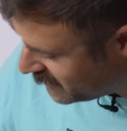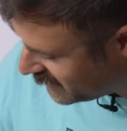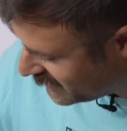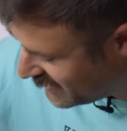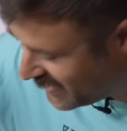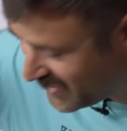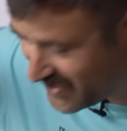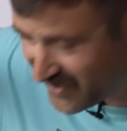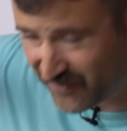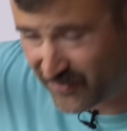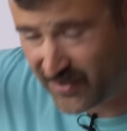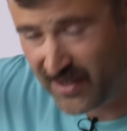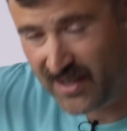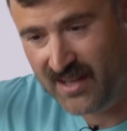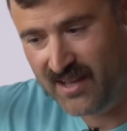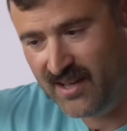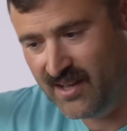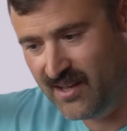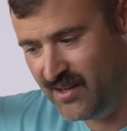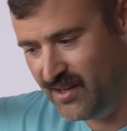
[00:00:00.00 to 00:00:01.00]
It kind of
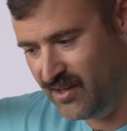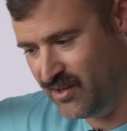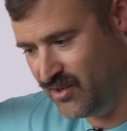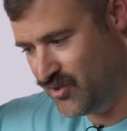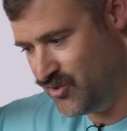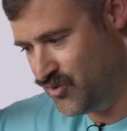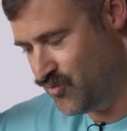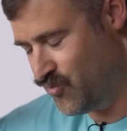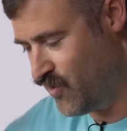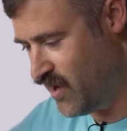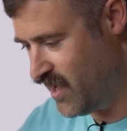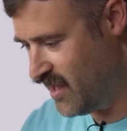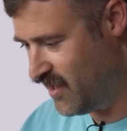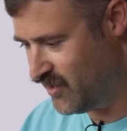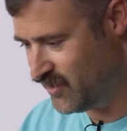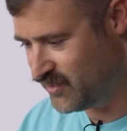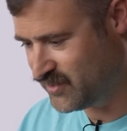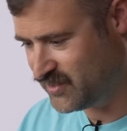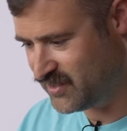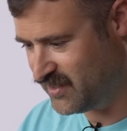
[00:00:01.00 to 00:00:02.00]

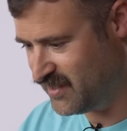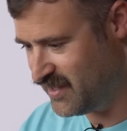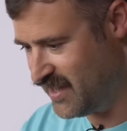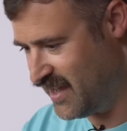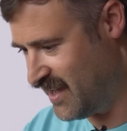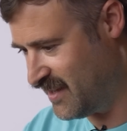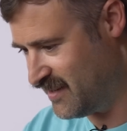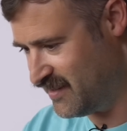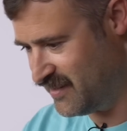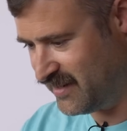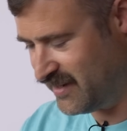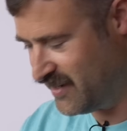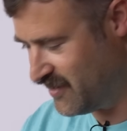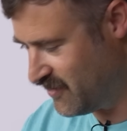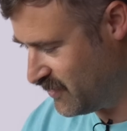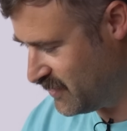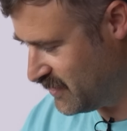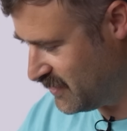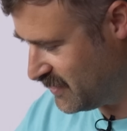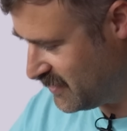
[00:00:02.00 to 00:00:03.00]
dwells in that
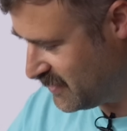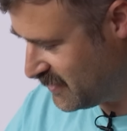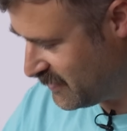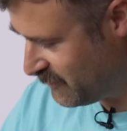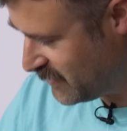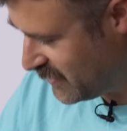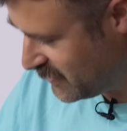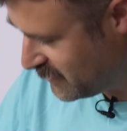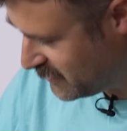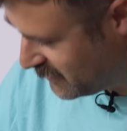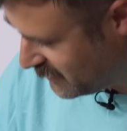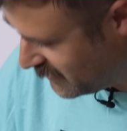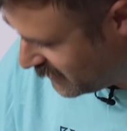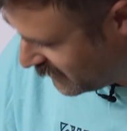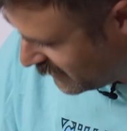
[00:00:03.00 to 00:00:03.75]
area. I